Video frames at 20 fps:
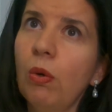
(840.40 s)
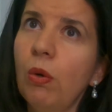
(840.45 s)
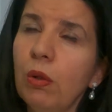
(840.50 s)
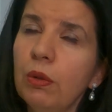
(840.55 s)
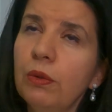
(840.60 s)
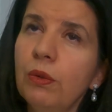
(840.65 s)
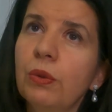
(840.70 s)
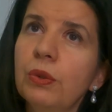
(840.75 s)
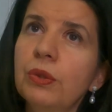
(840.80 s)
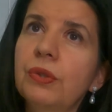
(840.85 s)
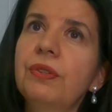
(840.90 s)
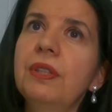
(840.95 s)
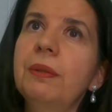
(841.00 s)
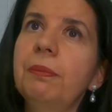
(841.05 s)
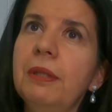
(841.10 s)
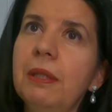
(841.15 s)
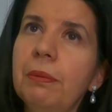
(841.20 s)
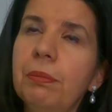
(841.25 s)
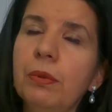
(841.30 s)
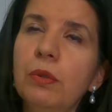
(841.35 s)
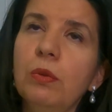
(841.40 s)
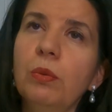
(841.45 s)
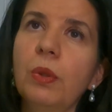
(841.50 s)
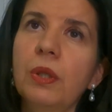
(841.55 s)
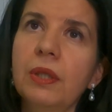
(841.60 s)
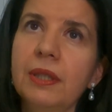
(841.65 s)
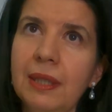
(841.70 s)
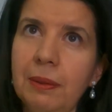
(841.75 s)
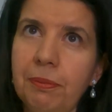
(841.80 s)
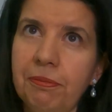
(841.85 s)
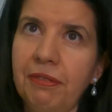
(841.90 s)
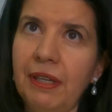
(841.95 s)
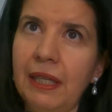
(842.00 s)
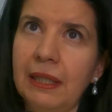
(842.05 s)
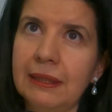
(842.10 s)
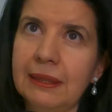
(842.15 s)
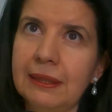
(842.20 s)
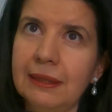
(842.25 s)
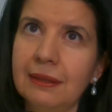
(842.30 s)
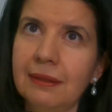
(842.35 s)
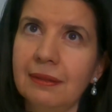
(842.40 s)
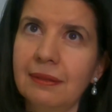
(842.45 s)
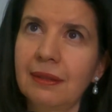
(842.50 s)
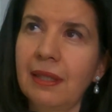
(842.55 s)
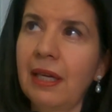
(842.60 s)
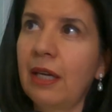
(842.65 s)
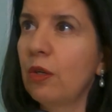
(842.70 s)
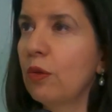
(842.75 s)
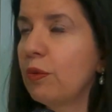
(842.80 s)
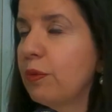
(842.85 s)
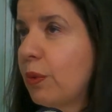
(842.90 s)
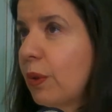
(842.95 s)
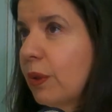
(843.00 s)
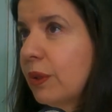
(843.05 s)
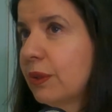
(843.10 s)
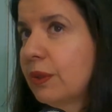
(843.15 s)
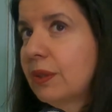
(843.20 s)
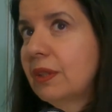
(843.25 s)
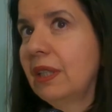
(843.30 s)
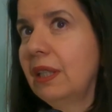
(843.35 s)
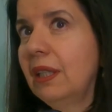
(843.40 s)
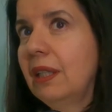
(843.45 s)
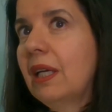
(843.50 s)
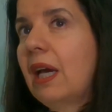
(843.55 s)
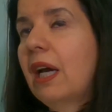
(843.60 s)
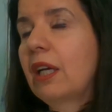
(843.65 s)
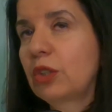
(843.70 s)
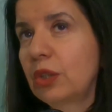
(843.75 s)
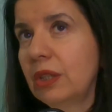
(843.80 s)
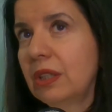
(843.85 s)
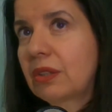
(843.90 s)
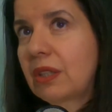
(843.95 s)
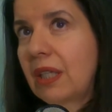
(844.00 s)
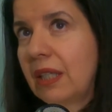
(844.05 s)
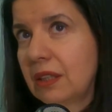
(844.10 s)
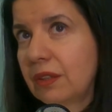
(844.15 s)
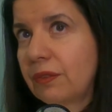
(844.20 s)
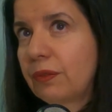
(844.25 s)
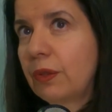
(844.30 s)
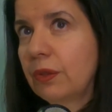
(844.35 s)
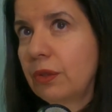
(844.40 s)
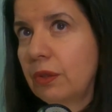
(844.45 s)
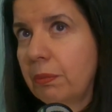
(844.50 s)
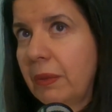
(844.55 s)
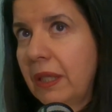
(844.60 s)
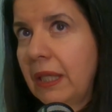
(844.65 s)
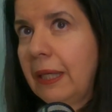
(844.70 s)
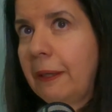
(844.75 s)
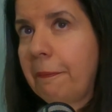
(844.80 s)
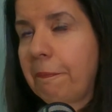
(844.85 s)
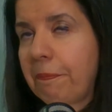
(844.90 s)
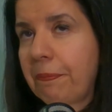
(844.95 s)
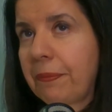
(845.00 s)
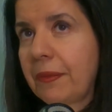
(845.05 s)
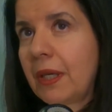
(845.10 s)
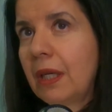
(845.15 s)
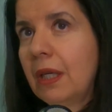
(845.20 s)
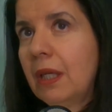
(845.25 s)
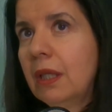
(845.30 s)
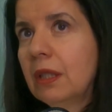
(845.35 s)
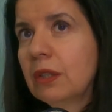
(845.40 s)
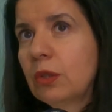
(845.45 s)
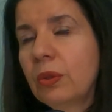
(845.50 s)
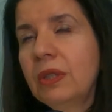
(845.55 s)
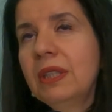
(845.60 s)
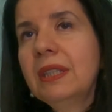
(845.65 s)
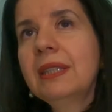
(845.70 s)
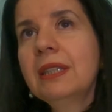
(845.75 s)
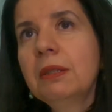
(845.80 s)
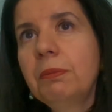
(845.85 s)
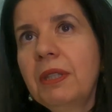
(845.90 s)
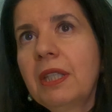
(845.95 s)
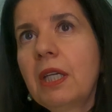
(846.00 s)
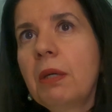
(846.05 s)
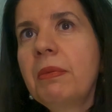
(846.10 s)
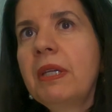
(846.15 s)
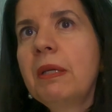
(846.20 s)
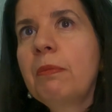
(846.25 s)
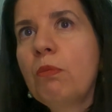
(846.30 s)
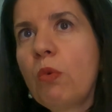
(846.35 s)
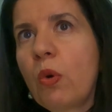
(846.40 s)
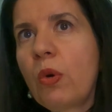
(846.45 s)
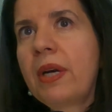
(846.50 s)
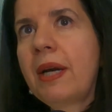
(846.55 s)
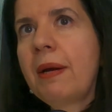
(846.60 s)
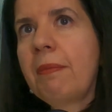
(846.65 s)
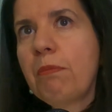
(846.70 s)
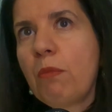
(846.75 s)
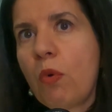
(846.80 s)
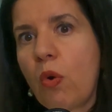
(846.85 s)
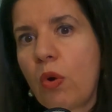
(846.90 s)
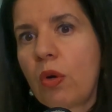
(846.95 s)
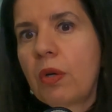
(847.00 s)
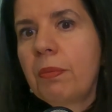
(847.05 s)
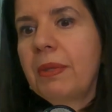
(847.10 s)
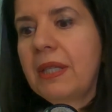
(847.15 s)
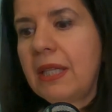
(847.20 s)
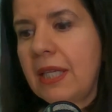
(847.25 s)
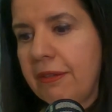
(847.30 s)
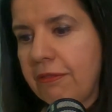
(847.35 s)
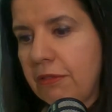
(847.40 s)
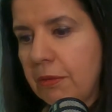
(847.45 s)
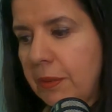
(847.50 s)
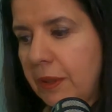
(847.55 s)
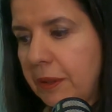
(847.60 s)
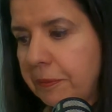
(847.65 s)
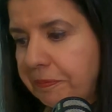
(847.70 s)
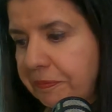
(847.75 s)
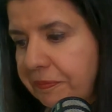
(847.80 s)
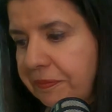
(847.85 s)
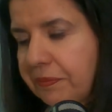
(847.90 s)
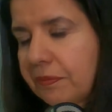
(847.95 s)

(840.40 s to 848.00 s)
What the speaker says: those 3 people were deepfakes. And of course, he actually transferred the money. So this is becoming more and more believable.